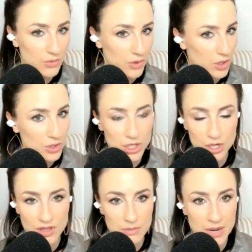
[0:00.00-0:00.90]

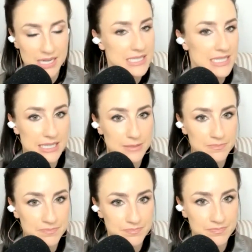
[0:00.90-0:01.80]
earlier than mine did,
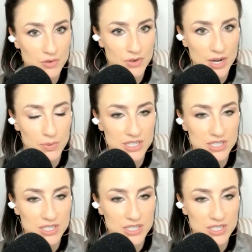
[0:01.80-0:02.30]
right?